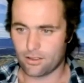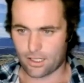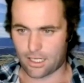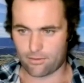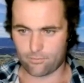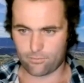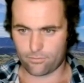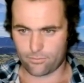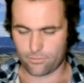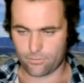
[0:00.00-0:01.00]
You're
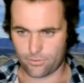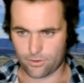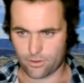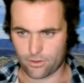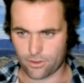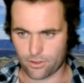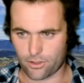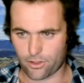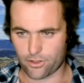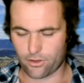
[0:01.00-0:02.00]

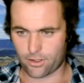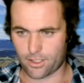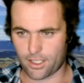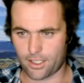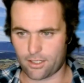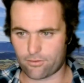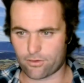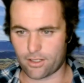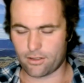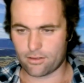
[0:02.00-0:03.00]
not going to get
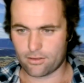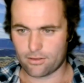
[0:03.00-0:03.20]
every